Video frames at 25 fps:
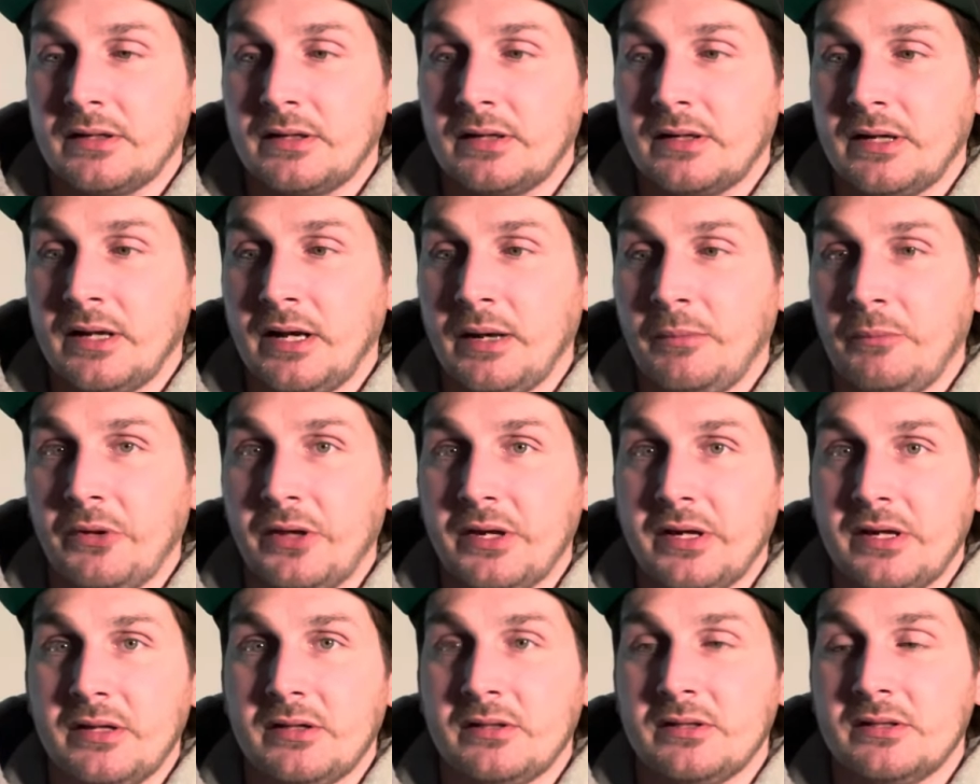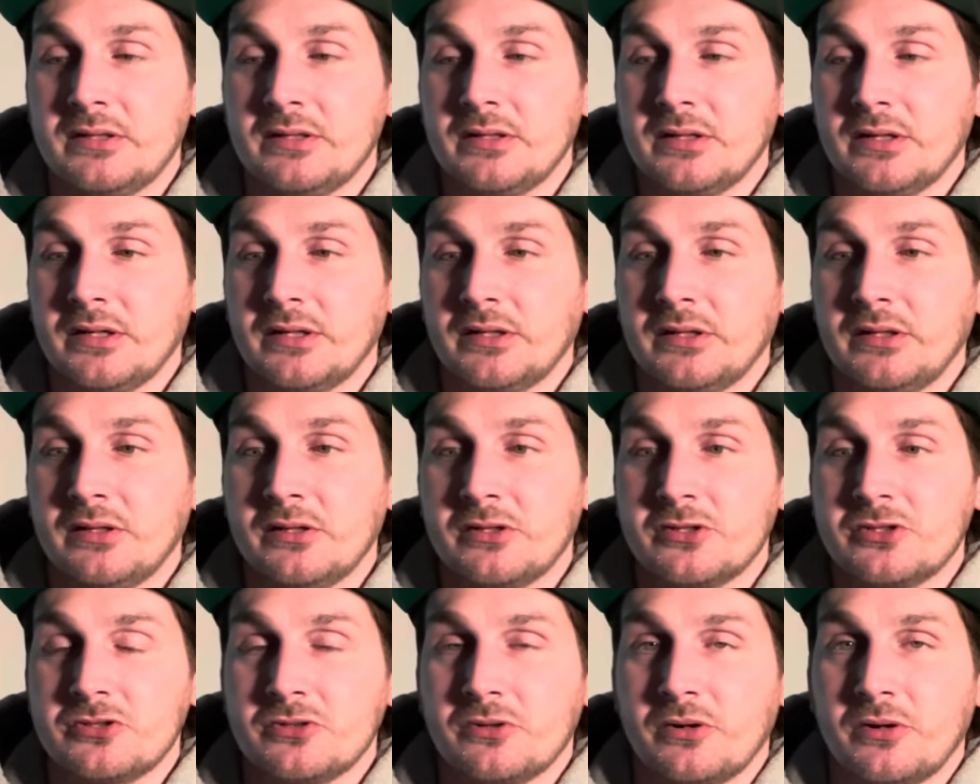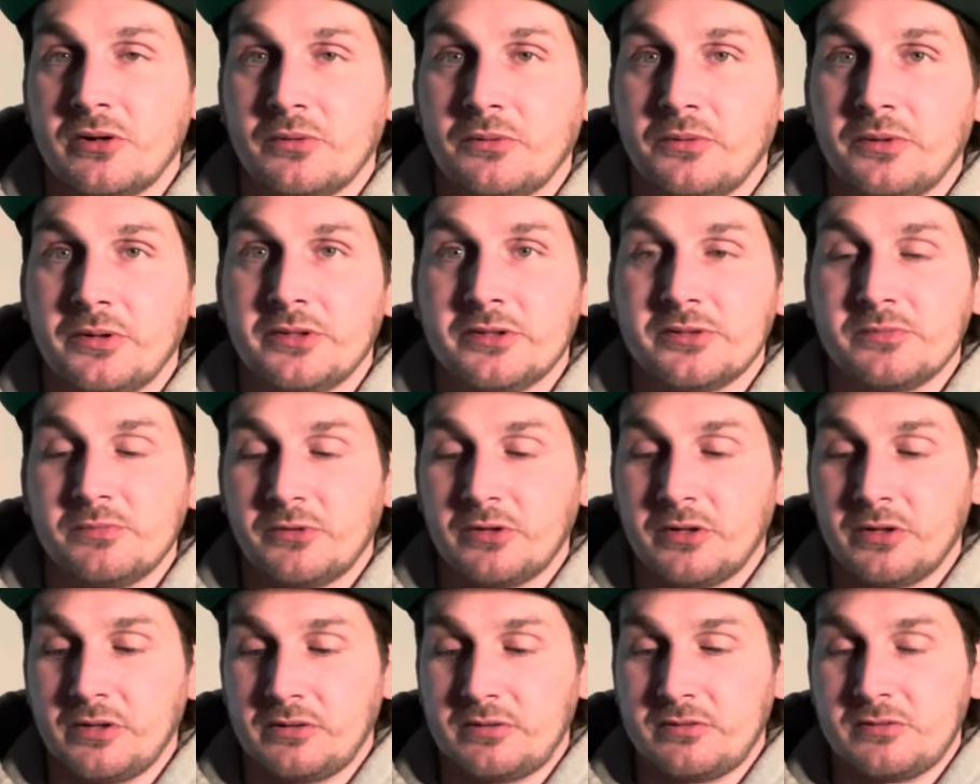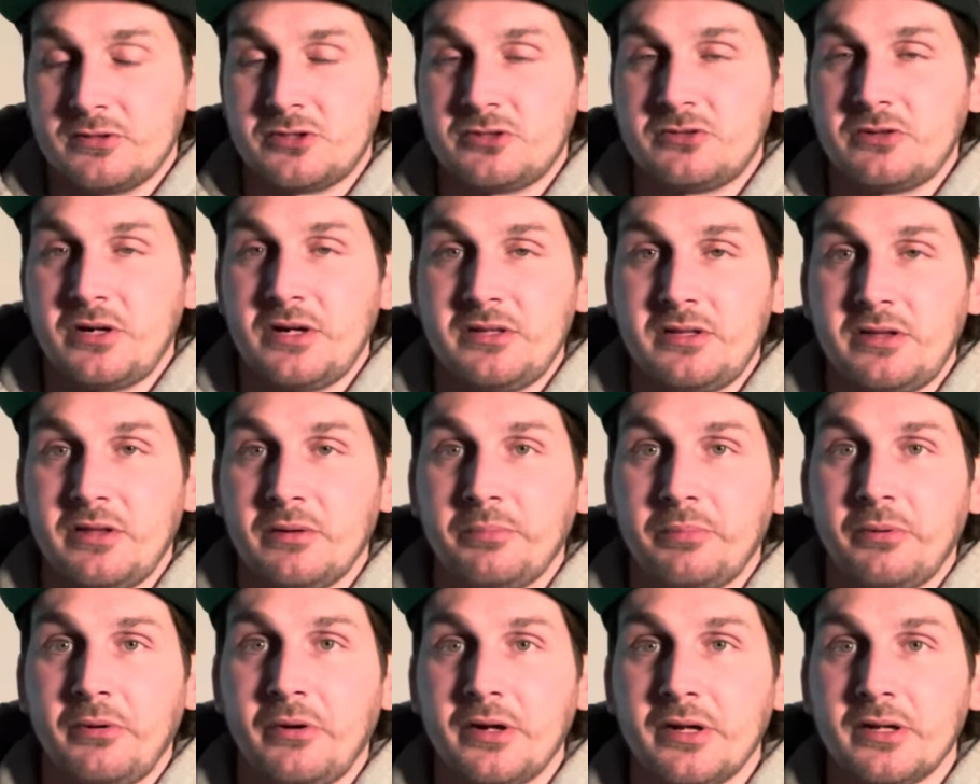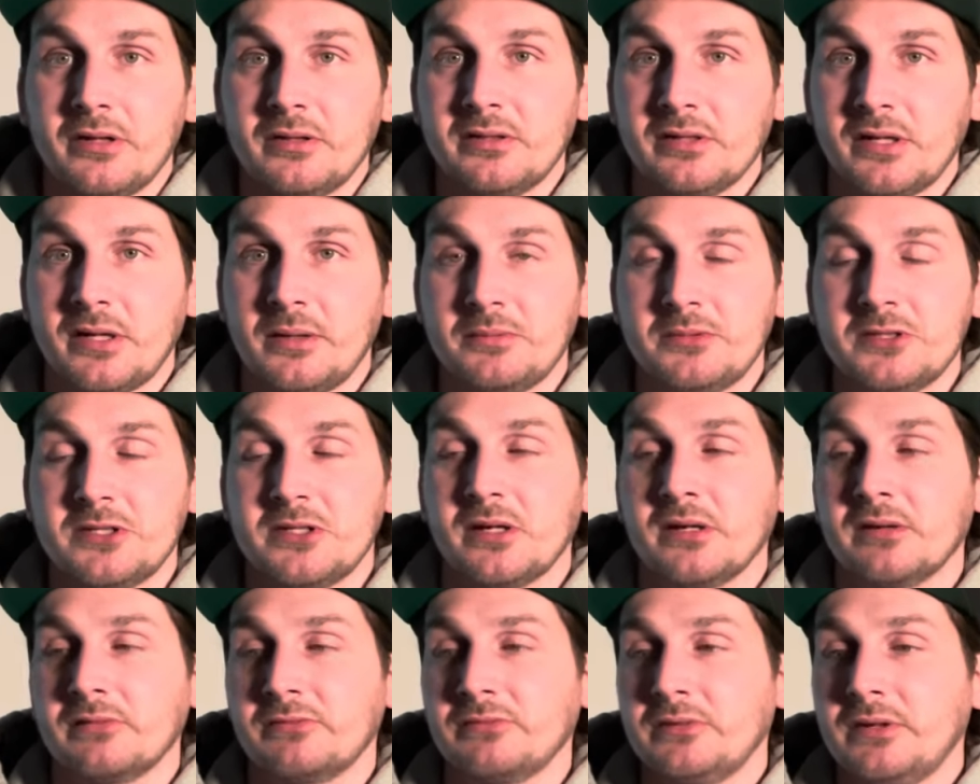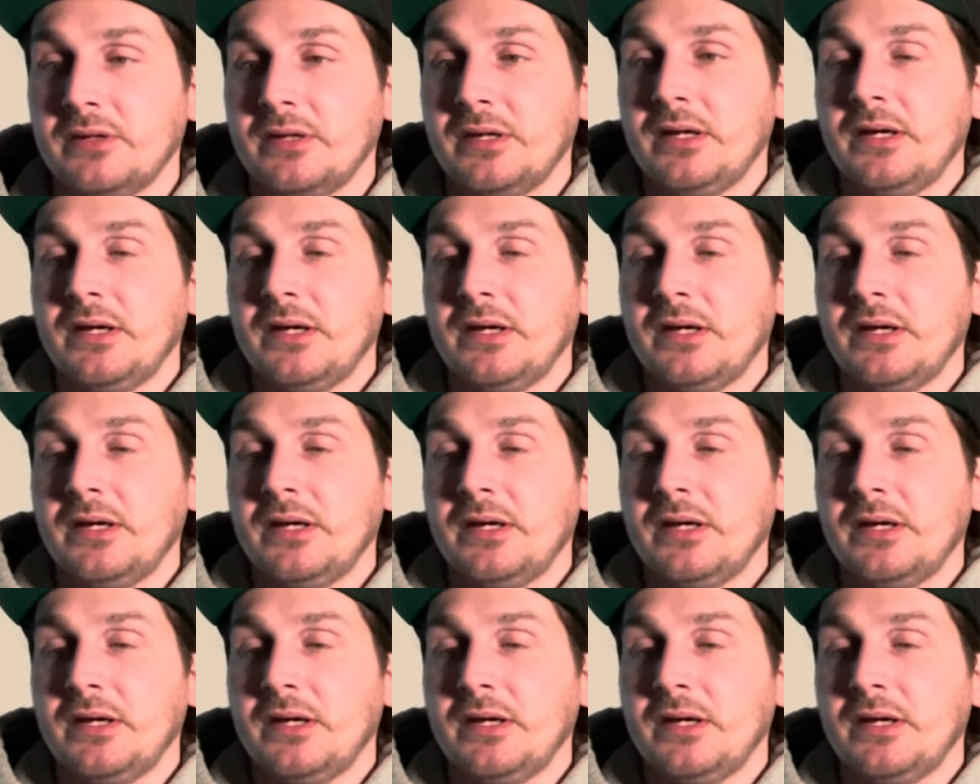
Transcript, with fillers: and I'm liking the shorter ones, more straight to the point type stuff.